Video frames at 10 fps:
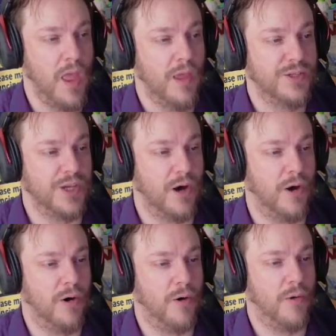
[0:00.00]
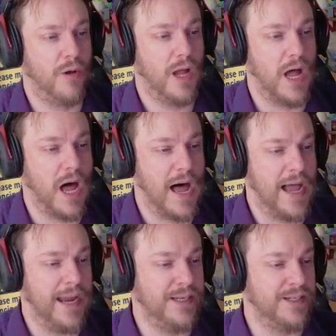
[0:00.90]
So,
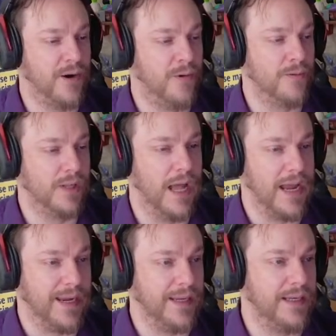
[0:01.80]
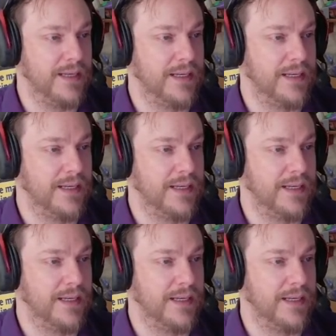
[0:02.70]
I don't like...